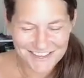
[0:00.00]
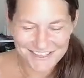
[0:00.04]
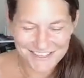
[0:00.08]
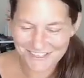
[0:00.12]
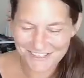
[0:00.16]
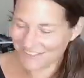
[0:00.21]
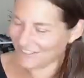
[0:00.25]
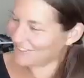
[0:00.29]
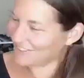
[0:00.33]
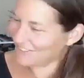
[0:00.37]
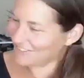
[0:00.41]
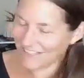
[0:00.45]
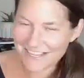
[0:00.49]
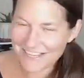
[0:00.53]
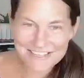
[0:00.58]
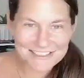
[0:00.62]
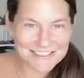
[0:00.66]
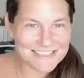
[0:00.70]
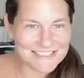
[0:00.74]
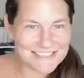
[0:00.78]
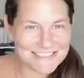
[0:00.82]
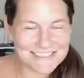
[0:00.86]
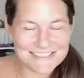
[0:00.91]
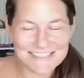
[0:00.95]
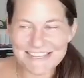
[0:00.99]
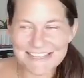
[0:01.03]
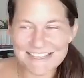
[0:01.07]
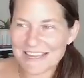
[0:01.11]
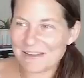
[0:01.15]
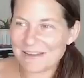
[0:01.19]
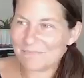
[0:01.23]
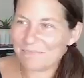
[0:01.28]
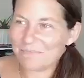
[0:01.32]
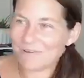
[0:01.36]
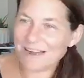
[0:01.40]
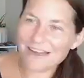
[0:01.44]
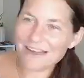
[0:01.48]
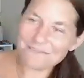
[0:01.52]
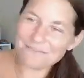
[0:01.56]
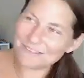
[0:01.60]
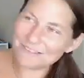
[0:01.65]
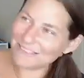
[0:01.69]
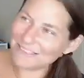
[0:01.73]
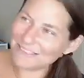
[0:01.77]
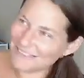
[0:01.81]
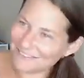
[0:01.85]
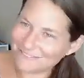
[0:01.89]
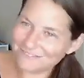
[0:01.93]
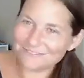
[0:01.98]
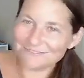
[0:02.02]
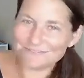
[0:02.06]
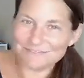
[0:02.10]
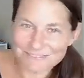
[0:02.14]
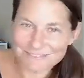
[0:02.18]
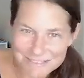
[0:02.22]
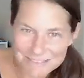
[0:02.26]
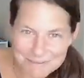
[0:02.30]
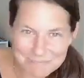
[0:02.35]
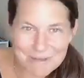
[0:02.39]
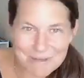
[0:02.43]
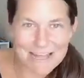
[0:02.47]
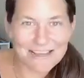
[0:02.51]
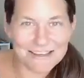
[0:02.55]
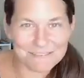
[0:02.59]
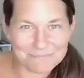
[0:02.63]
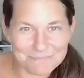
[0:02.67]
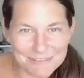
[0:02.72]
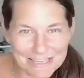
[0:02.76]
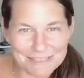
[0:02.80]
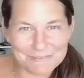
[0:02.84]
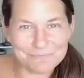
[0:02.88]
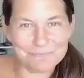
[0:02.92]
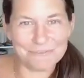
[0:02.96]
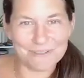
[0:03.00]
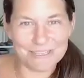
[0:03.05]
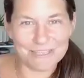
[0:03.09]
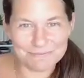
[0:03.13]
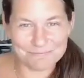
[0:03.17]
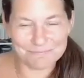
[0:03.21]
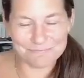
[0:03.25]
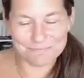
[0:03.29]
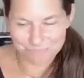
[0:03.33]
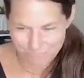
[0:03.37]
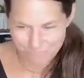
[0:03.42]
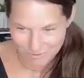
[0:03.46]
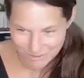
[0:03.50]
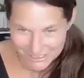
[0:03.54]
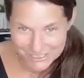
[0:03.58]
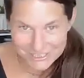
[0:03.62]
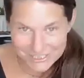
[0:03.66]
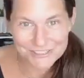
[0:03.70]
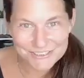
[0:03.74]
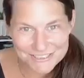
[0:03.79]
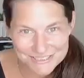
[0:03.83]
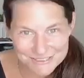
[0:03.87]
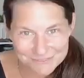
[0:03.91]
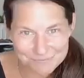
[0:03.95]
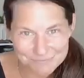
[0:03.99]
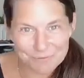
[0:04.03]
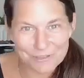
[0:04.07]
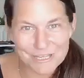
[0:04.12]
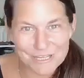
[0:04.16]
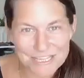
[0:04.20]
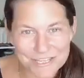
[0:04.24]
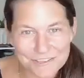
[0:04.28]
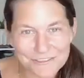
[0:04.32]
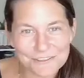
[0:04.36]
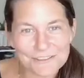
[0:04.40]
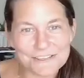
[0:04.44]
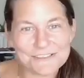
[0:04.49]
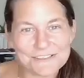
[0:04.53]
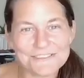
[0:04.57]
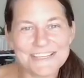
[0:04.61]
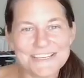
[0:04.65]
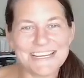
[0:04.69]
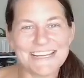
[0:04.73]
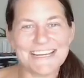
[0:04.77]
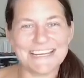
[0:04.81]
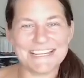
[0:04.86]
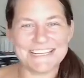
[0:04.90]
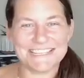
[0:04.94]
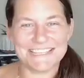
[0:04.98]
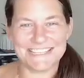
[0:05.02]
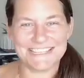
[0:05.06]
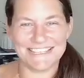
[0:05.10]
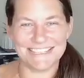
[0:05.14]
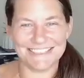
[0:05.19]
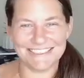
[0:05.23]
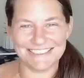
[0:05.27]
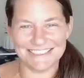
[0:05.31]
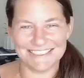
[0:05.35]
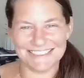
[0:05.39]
You don't like this thing I brought? Well, then come on, man, bring your own dish.